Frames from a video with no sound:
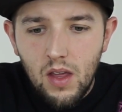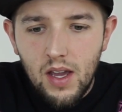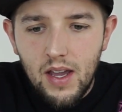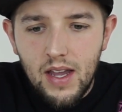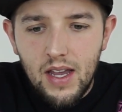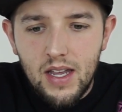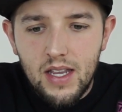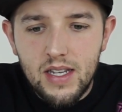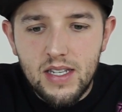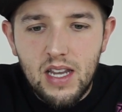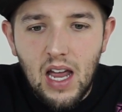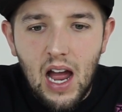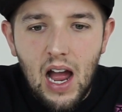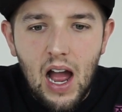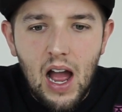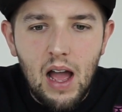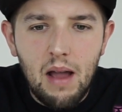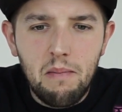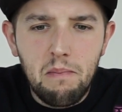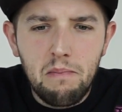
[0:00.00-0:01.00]
is,
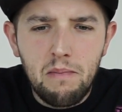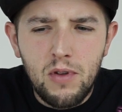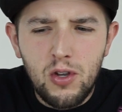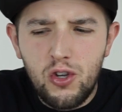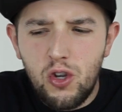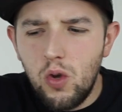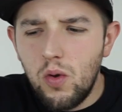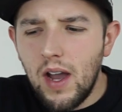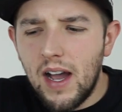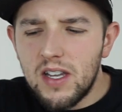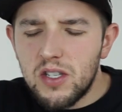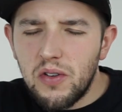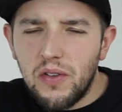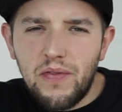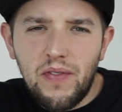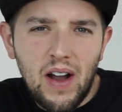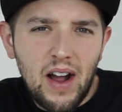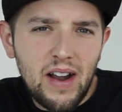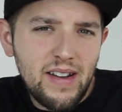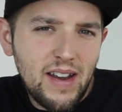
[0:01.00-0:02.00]
you guys will
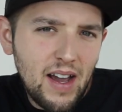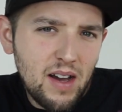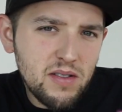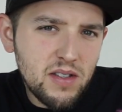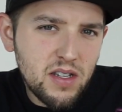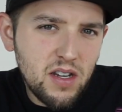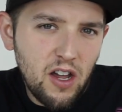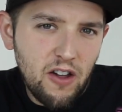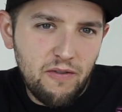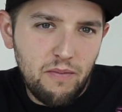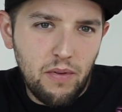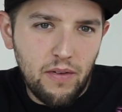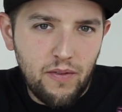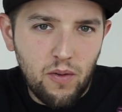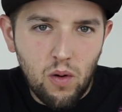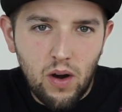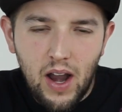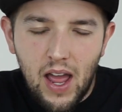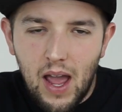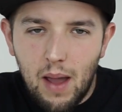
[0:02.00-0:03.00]
find out stuff
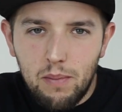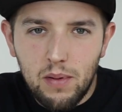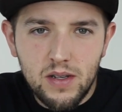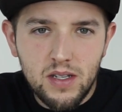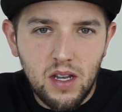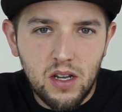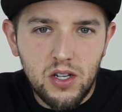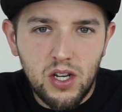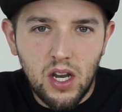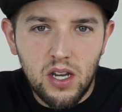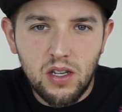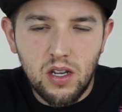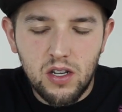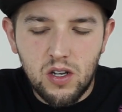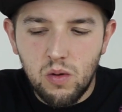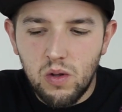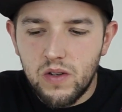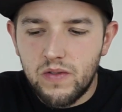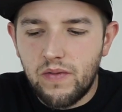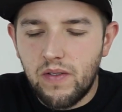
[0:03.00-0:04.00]
before it happens on Chase on
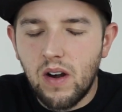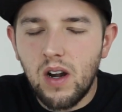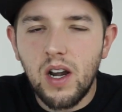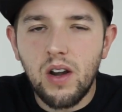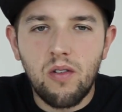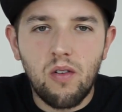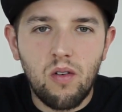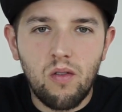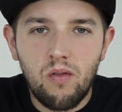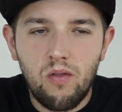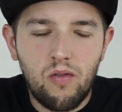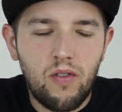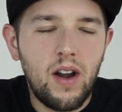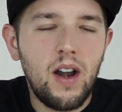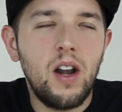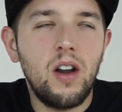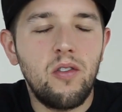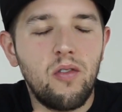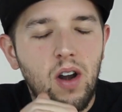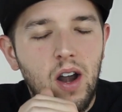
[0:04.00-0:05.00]
Two Wheels. Very,
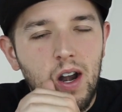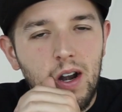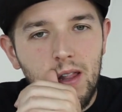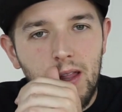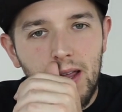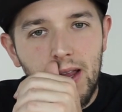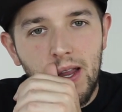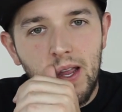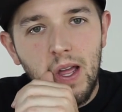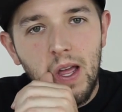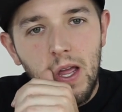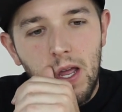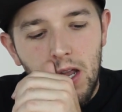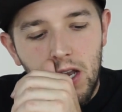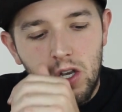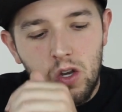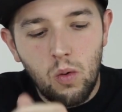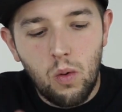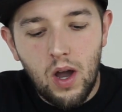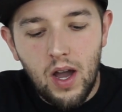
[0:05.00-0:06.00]
very rarely
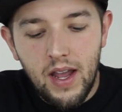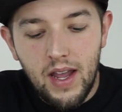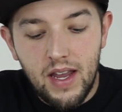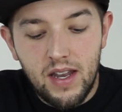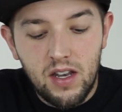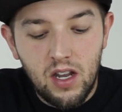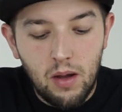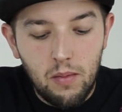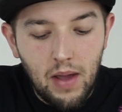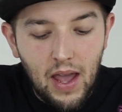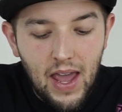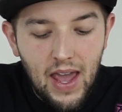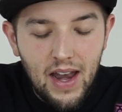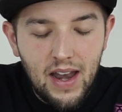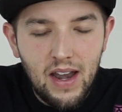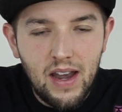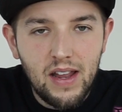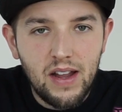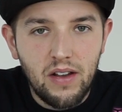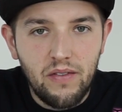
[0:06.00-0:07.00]
do I end up
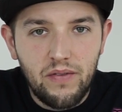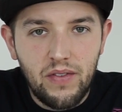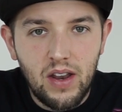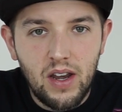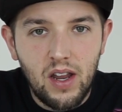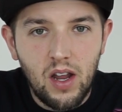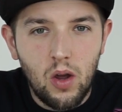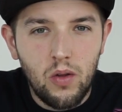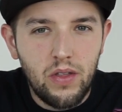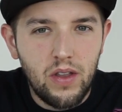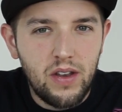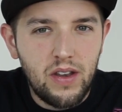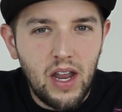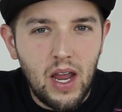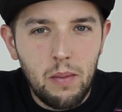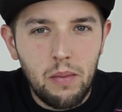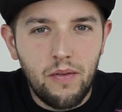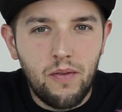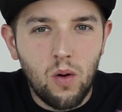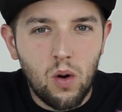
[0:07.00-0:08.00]
editing a video the
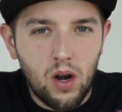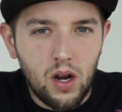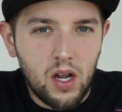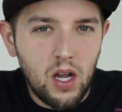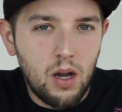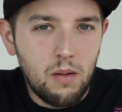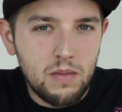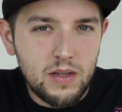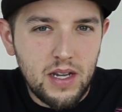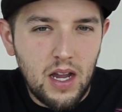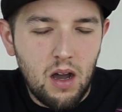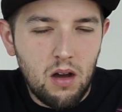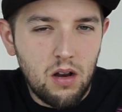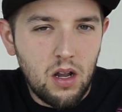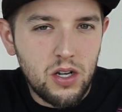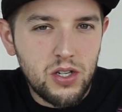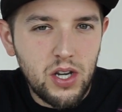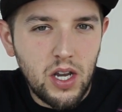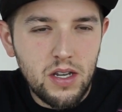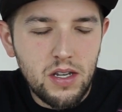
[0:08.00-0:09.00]
day before it comes out
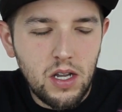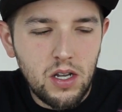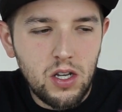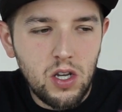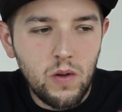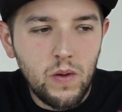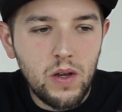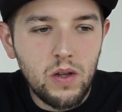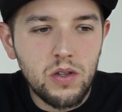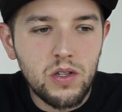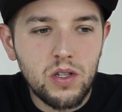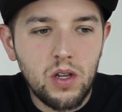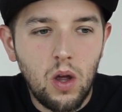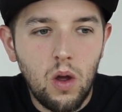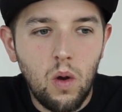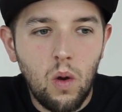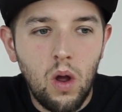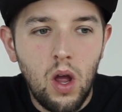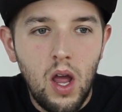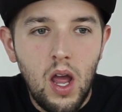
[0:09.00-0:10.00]
on Chase on Two Wheels.
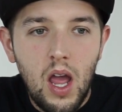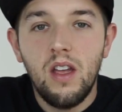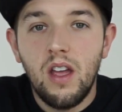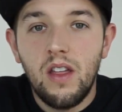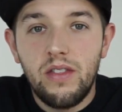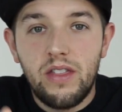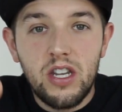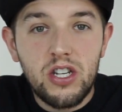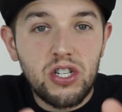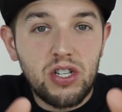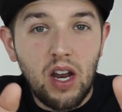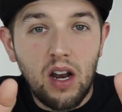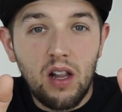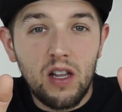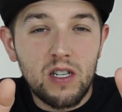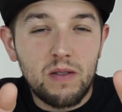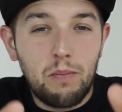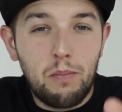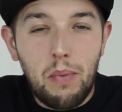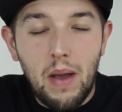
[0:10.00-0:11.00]
So this channel
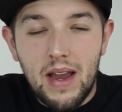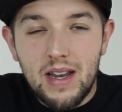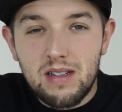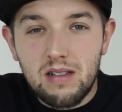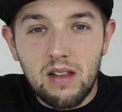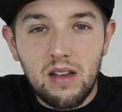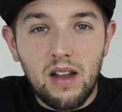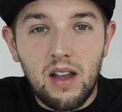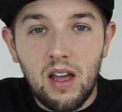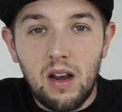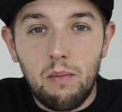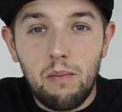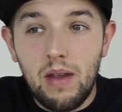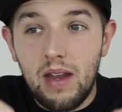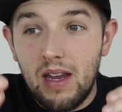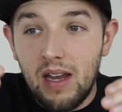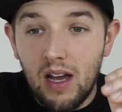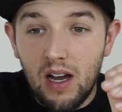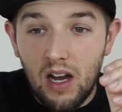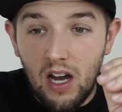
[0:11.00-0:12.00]
is basically going to
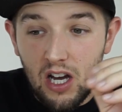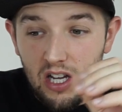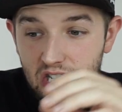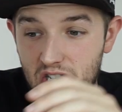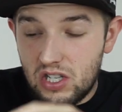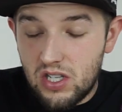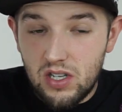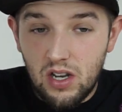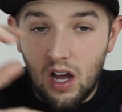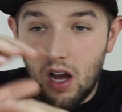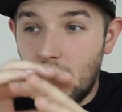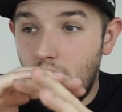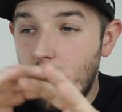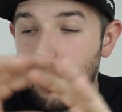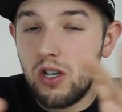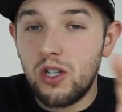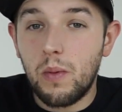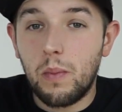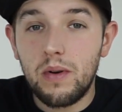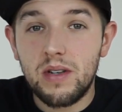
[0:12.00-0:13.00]
be a
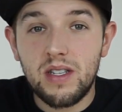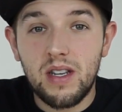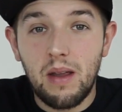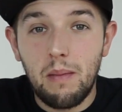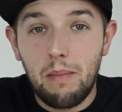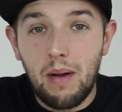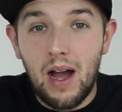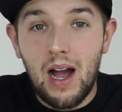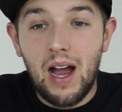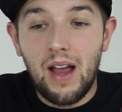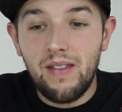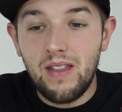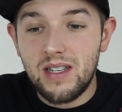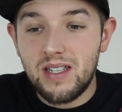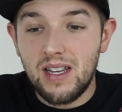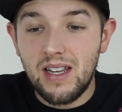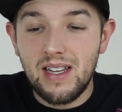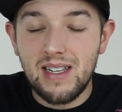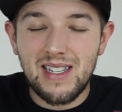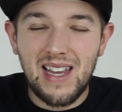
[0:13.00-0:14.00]
hundred percent behind the
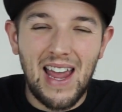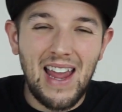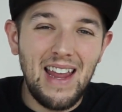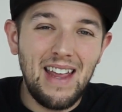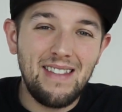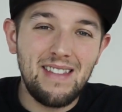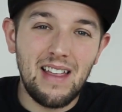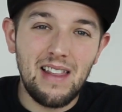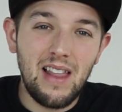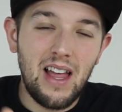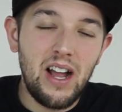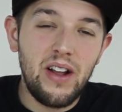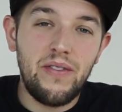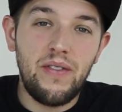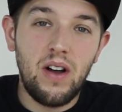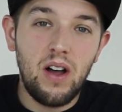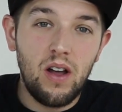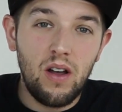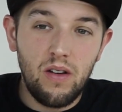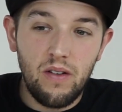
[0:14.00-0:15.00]
scenes and the life
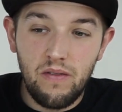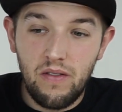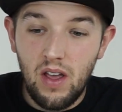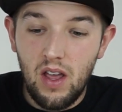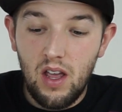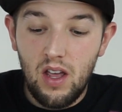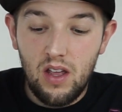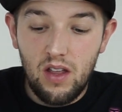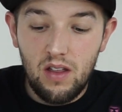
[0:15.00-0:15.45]
of